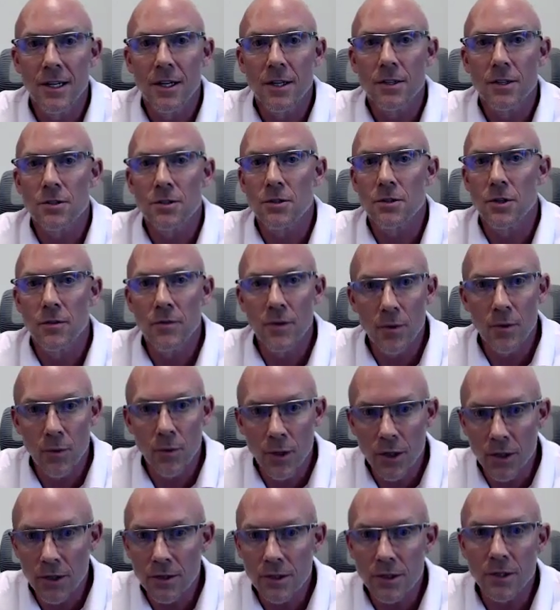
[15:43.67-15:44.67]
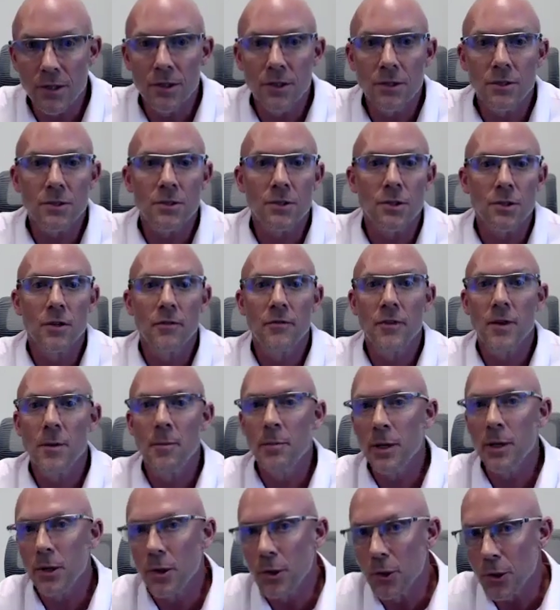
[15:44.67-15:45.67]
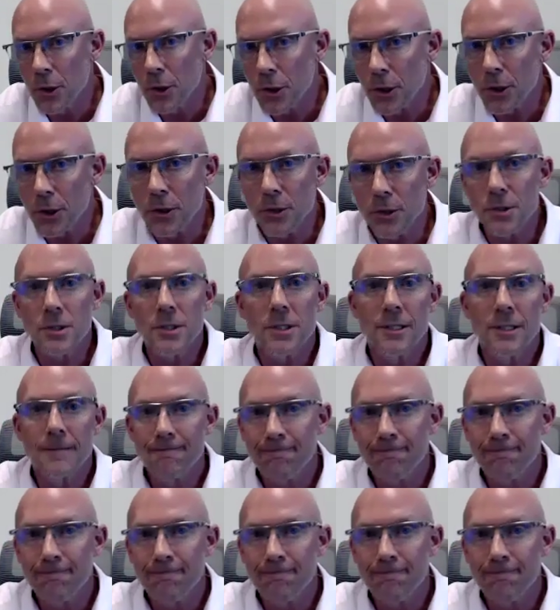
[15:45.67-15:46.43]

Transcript: Serve the realtors, serve the builders.